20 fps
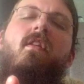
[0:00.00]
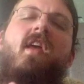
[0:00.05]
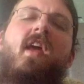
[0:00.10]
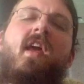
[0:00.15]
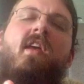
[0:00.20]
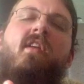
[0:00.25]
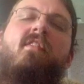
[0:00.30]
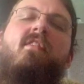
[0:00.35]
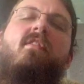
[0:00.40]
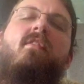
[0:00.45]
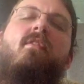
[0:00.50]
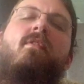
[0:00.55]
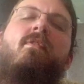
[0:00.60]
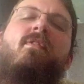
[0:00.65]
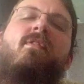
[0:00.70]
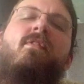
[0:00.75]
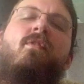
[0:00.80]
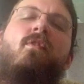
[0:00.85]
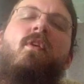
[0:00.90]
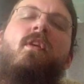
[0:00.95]
taste of
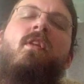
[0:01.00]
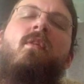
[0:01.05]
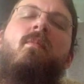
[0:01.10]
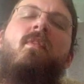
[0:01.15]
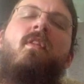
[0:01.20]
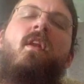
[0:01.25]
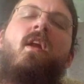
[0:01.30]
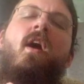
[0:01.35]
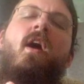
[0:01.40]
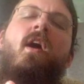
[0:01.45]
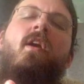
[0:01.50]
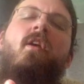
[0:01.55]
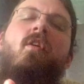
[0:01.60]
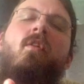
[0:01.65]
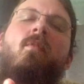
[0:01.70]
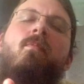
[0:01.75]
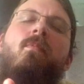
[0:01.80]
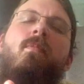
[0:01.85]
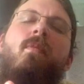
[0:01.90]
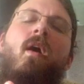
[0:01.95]
freedom that I
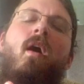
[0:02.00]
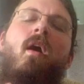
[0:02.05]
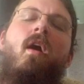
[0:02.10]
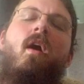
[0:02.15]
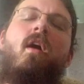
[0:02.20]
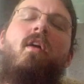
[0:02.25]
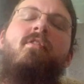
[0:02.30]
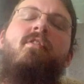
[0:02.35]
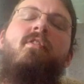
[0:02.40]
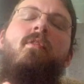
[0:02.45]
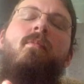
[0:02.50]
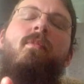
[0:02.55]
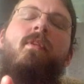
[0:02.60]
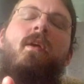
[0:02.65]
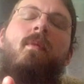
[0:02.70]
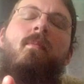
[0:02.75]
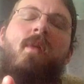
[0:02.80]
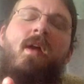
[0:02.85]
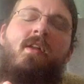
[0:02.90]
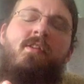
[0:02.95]
could
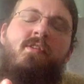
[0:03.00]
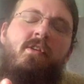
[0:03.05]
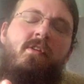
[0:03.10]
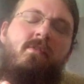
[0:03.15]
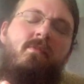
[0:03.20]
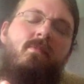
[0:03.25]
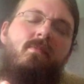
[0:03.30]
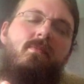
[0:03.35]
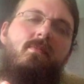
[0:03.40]
possibly imagine